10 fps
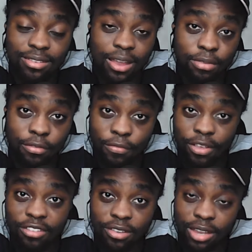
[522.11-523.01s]
terms of
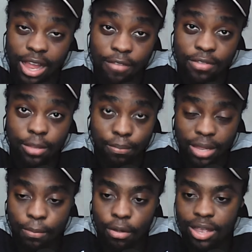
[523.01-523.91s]
fixtures and having the
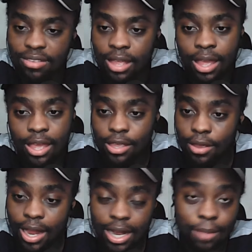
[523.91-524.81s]
big boys,
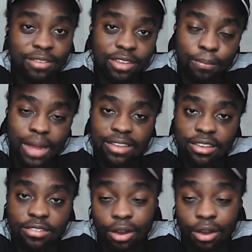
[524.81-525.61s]
your unlimited budget,